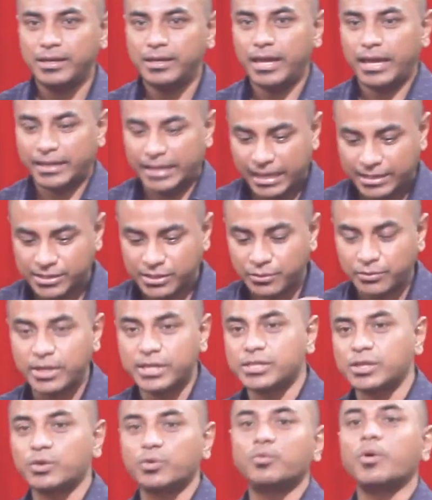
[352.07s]
And that's the
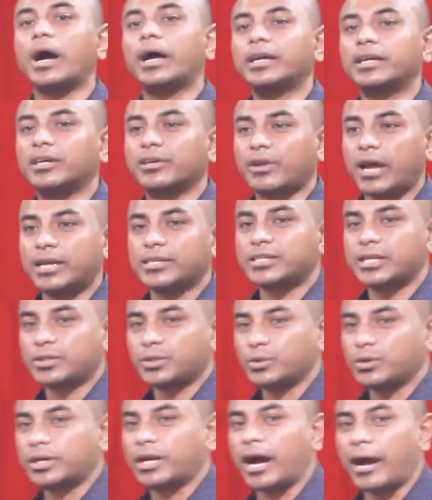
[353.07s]
reason why Christ had
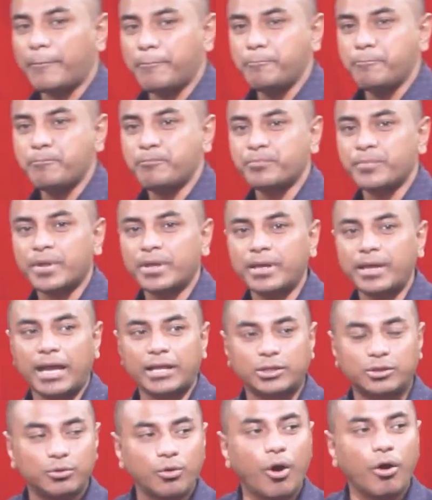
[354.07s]
to come
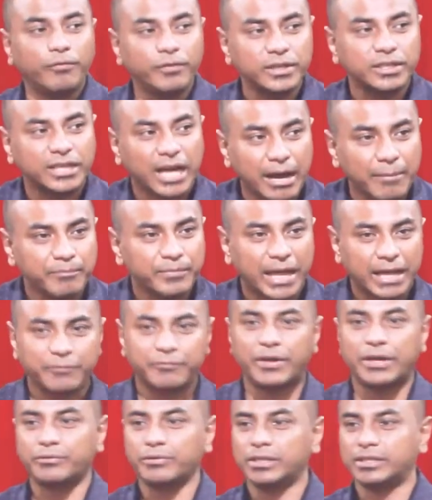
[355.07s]
and to overcome that
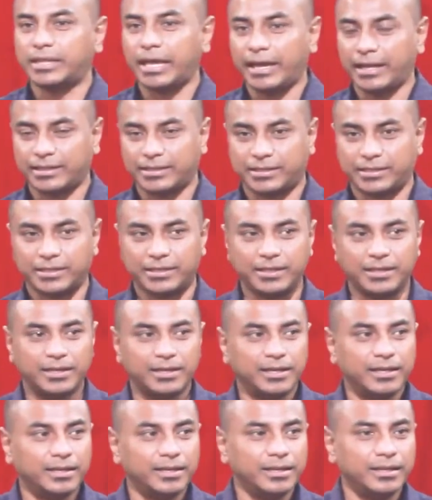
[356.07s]
very death
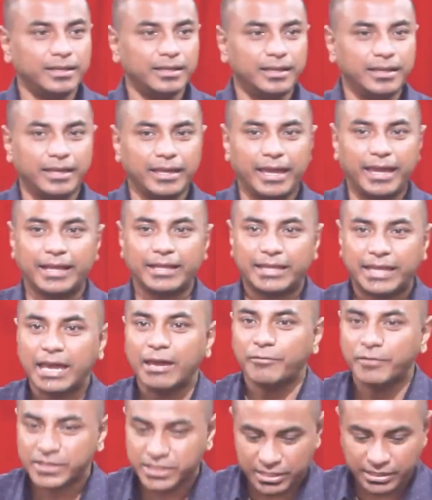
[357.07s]
and
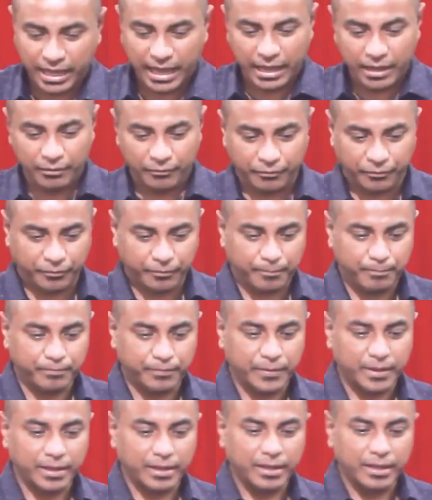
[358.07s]
give us life.
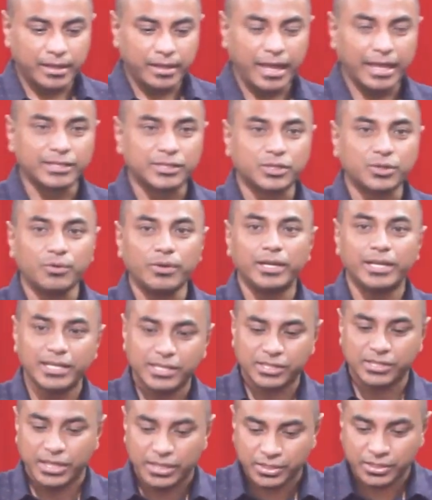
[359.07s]
And so it
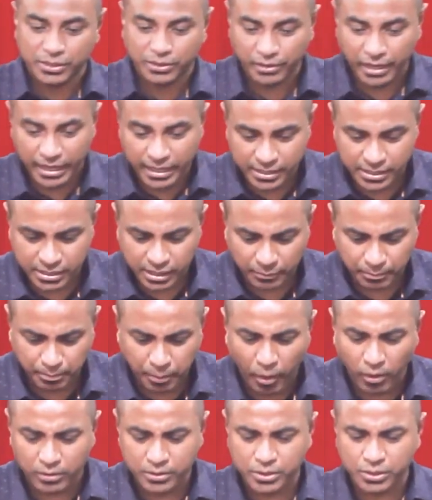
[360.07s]
is this grace that
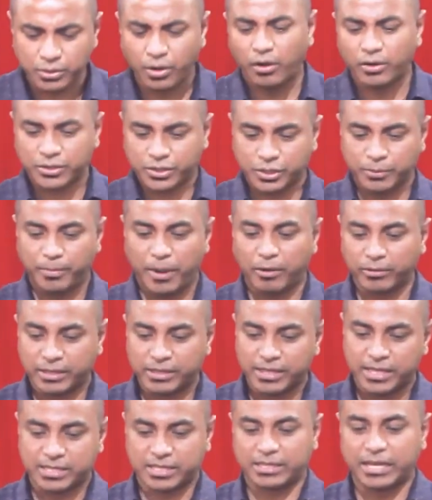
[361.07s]
Paul talks about
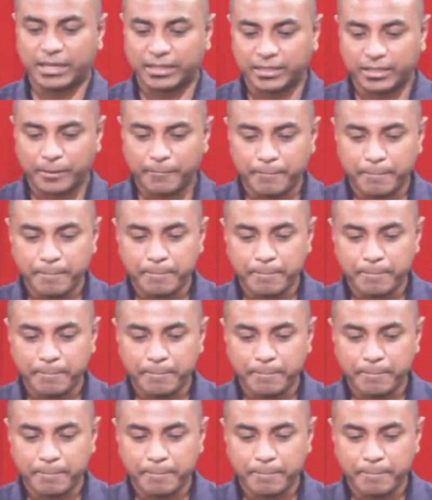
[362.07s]
in this letter